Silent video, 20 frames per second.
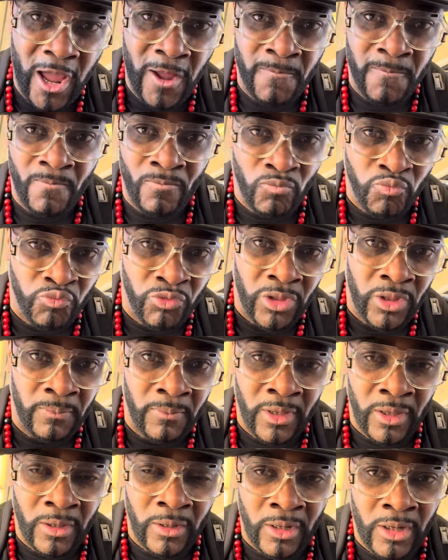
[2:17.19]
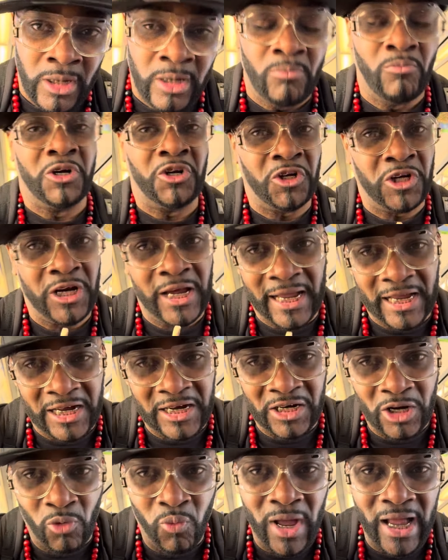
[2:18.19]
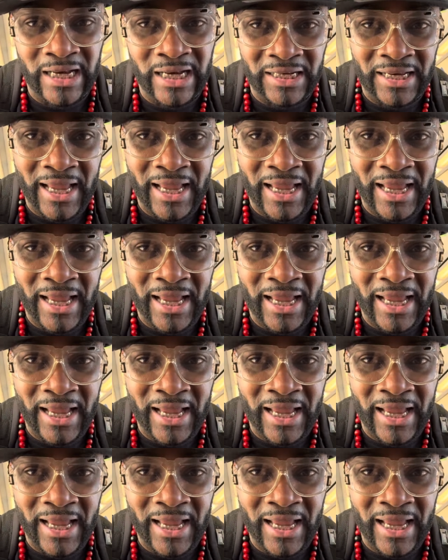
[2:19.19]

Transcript: Well, shit could have went